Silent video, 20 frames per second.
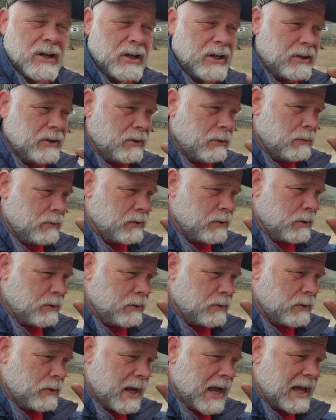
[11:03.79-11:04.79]
and
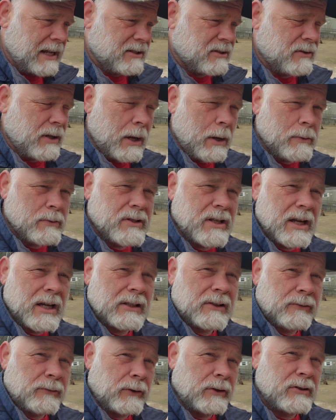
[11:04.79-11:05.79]
you hatch those
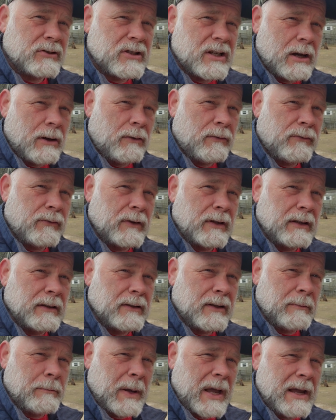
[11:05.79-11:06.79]
eggs for yourself,
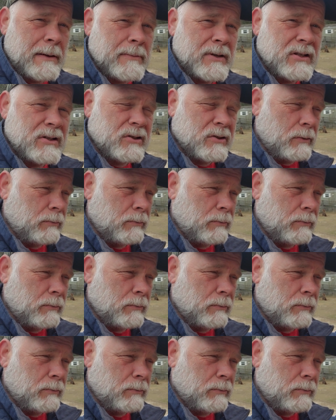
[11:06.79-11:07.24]
the babies.